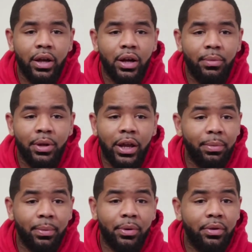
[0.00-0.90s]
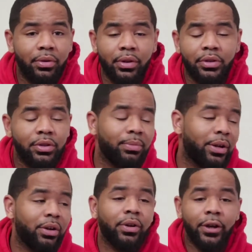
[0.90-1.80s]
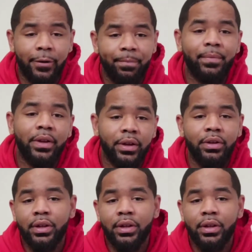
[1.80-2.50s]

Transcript: A lot of people don't do this. So I'm like, okay, yeah.